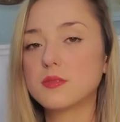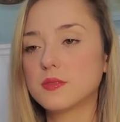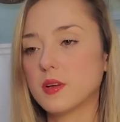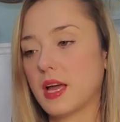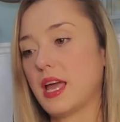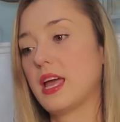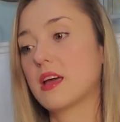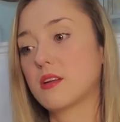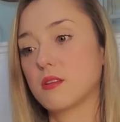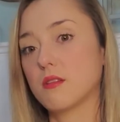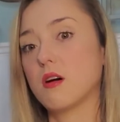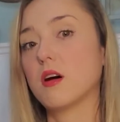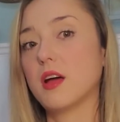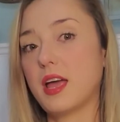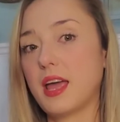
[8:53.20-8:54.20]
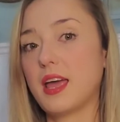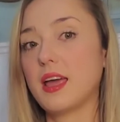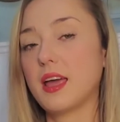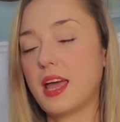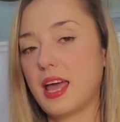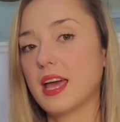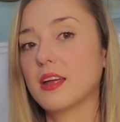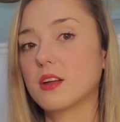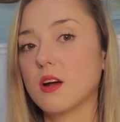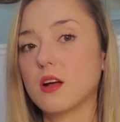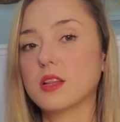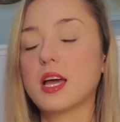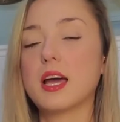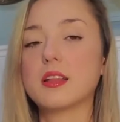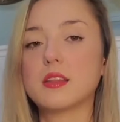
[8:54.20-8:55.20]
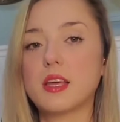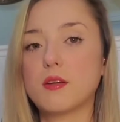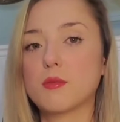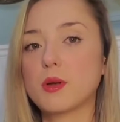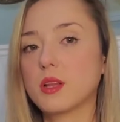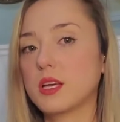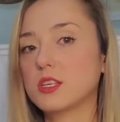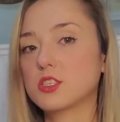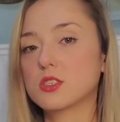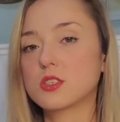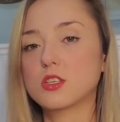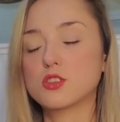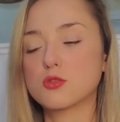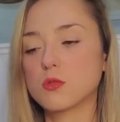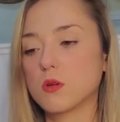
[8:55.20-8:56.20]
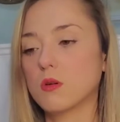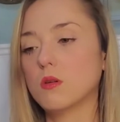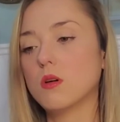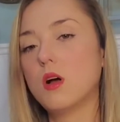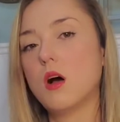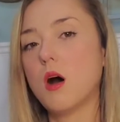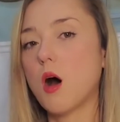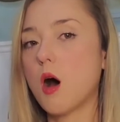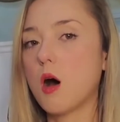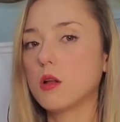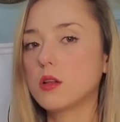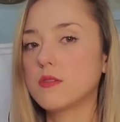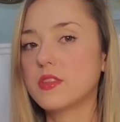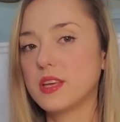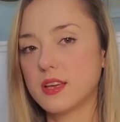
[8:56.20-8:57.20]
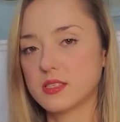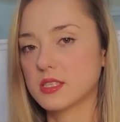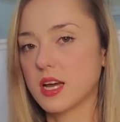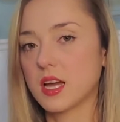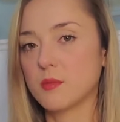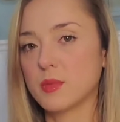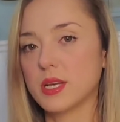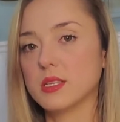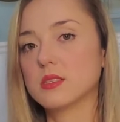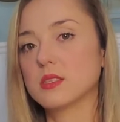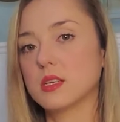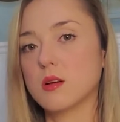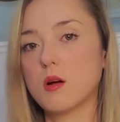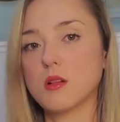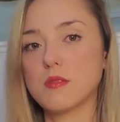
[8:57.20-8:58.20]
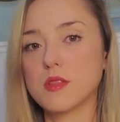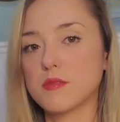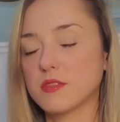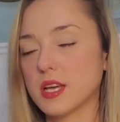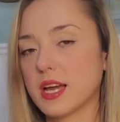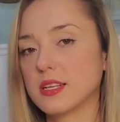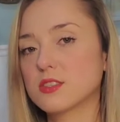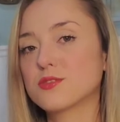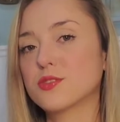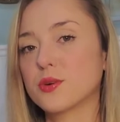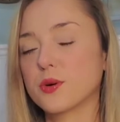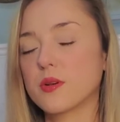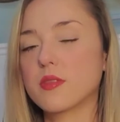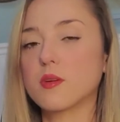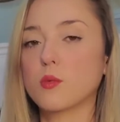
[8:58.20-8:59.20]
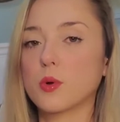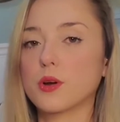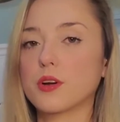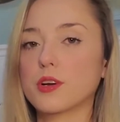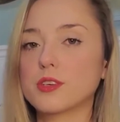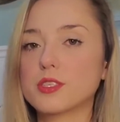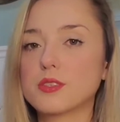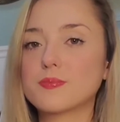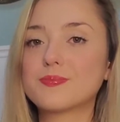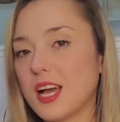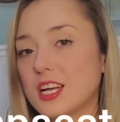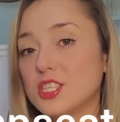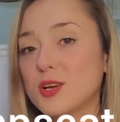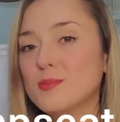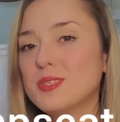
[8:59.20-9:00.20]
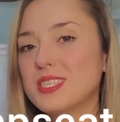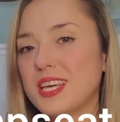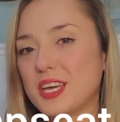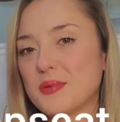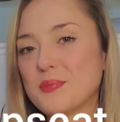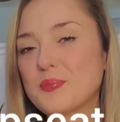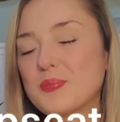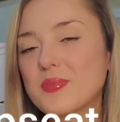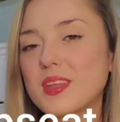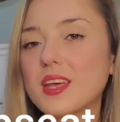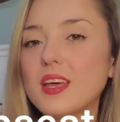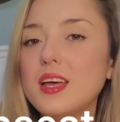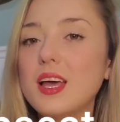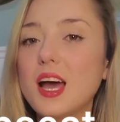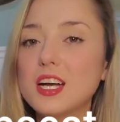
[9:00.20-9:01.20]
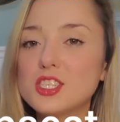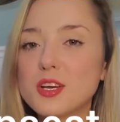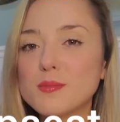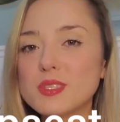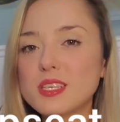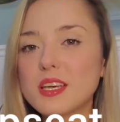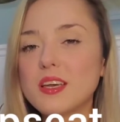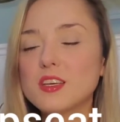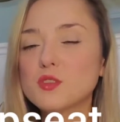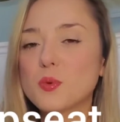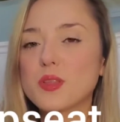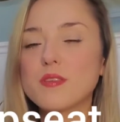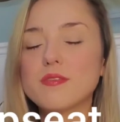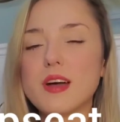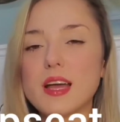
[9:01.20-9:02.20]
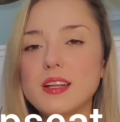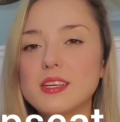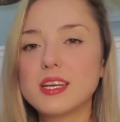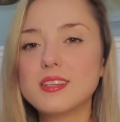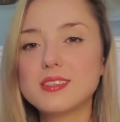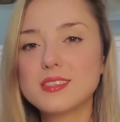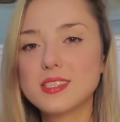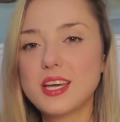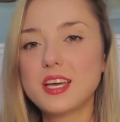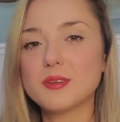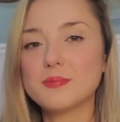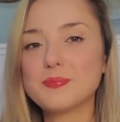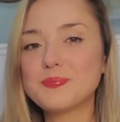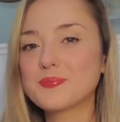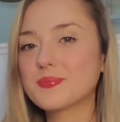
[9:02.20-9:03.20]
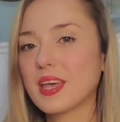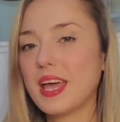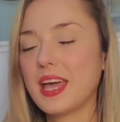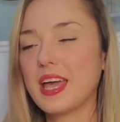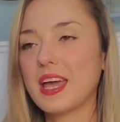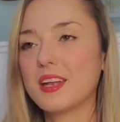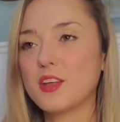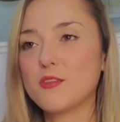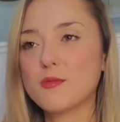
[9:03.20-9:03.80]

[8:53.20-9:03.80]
hand on that. They really just control all of the assignments and all of the flights for the workers. A jump seat. A jump seat is where the flight attendants sit. And you've